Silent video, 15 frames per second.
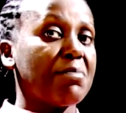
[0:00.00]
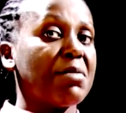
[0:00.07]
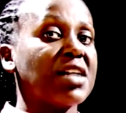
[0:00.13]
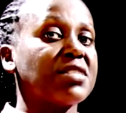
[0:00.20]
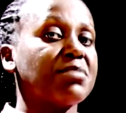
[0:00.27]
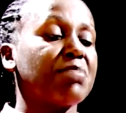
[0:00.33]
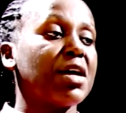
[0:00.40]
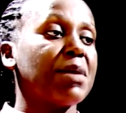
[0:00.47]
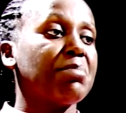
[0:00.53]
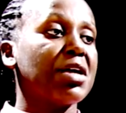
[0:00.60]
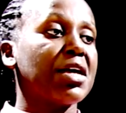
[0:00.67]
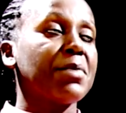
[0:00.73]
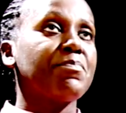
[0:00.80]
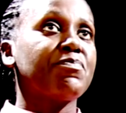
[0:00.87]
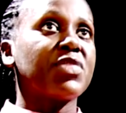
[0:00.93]
but
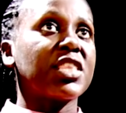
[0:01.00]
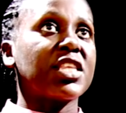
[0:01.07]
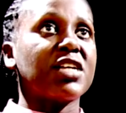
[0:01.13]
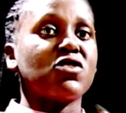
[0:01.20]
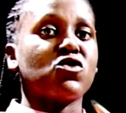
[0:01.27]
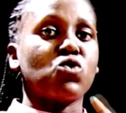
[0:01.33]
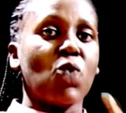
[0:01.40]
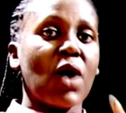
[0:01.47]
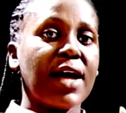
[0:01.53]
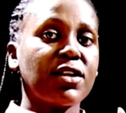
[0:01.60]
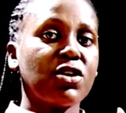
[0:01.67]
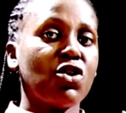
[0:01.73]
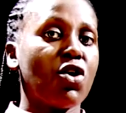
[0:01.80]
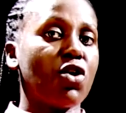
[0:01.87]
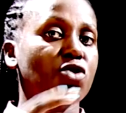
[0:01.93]
maybe there's
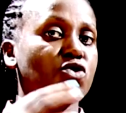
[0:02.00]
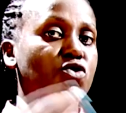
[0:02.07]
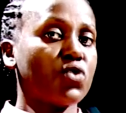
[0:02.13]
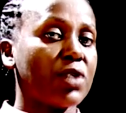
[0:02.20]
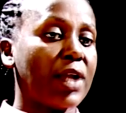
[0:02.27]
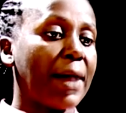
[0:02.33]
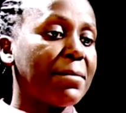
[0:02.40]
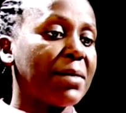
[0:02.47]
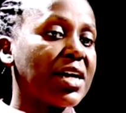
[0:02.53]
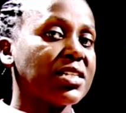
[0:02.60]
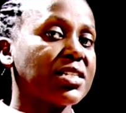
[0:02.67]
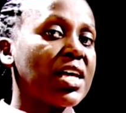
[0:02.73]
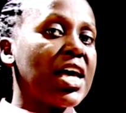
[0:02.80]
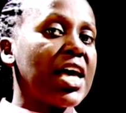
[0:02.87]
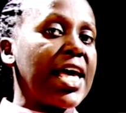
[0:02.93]
one or two numbers